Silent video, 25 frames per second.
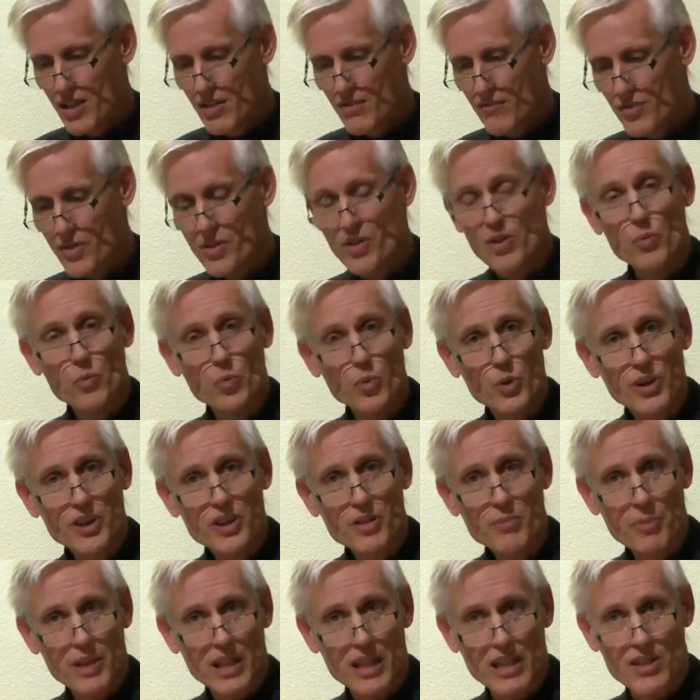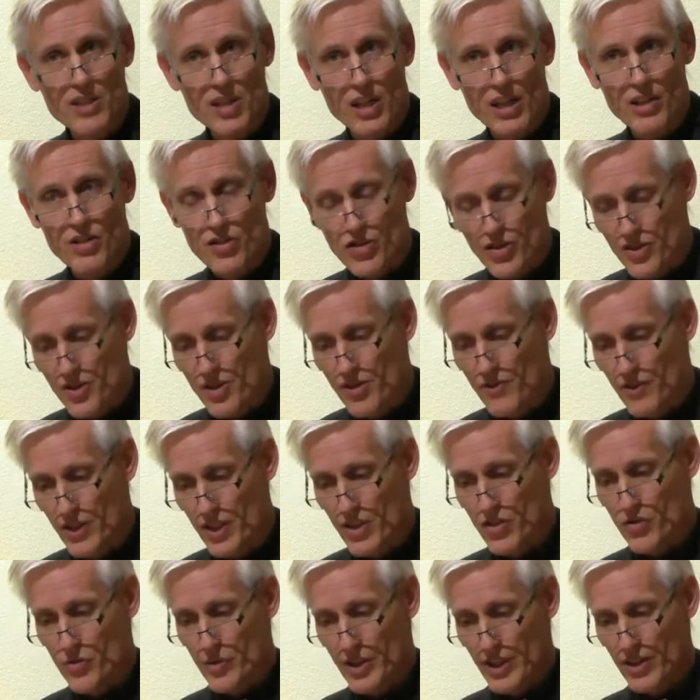For the would be teachers of
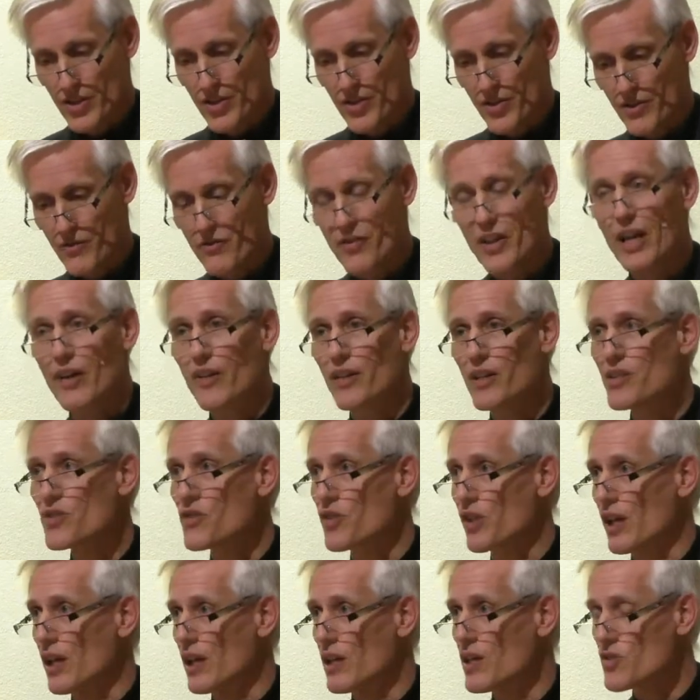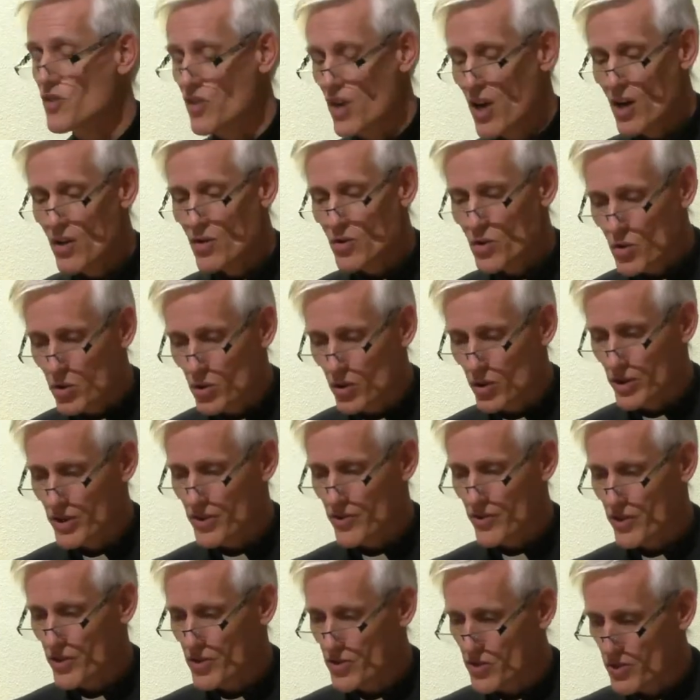Israel, the Pharisees,
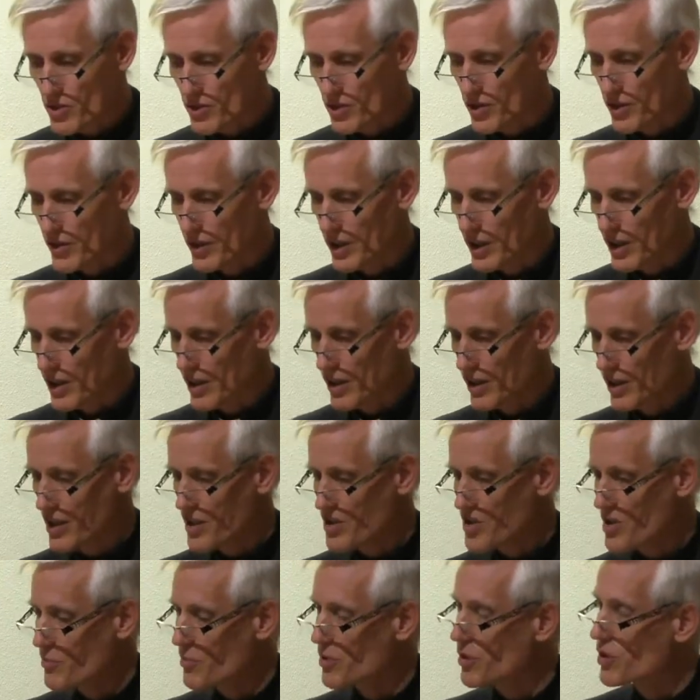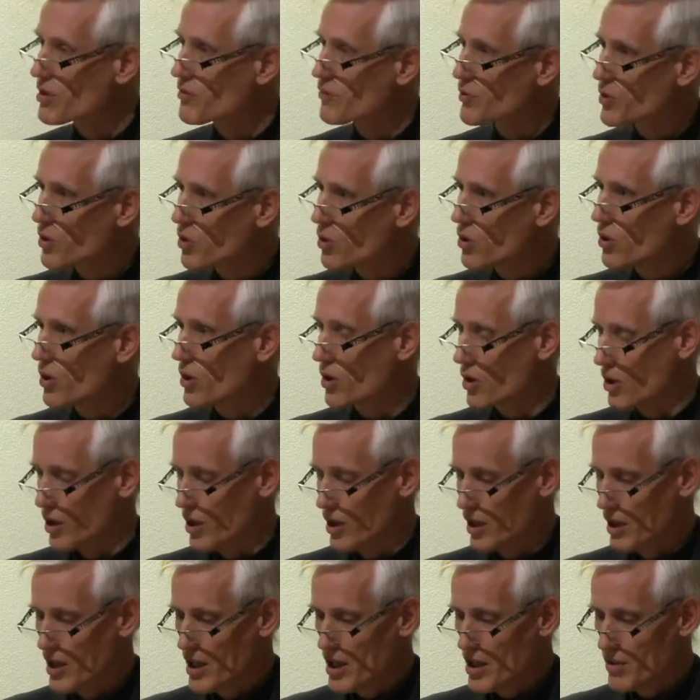taught the Torah as a book of
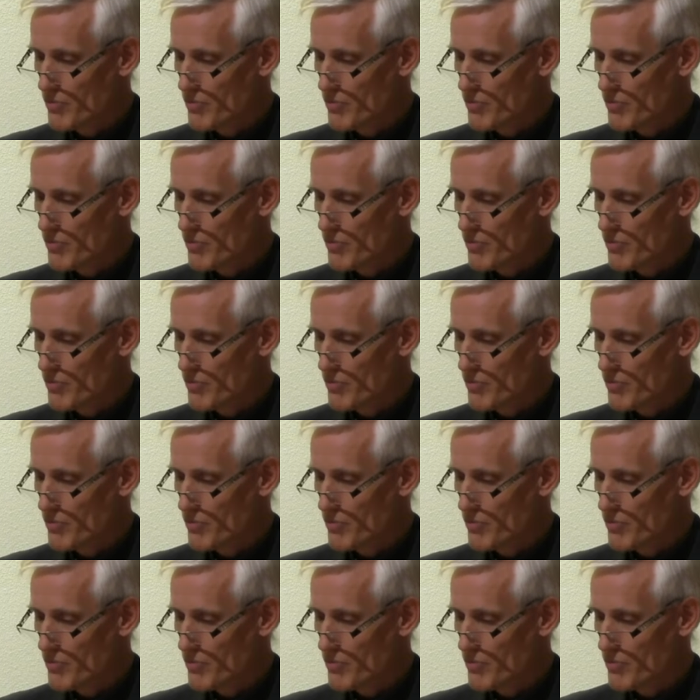law,